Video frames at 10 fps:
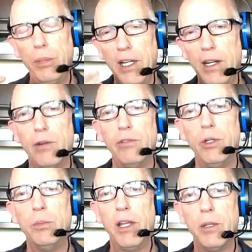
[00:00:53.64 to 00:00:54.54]
being
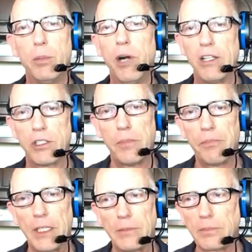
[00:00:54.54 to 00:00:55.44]
interviewed by the press.
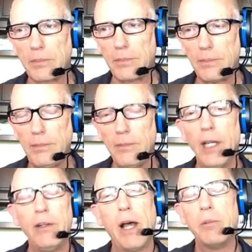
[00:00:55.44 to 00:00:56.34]

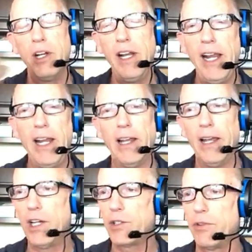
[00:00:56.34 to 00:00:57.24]
Now I'm going
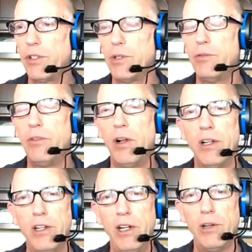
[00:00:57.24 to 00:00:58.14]
to ask for some
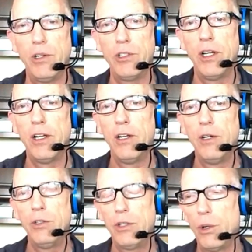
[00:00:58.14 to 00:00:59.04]
volunteers
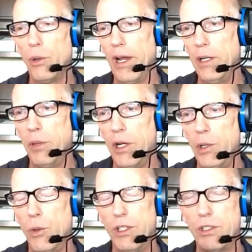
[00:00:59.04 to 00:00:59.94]
so anybody who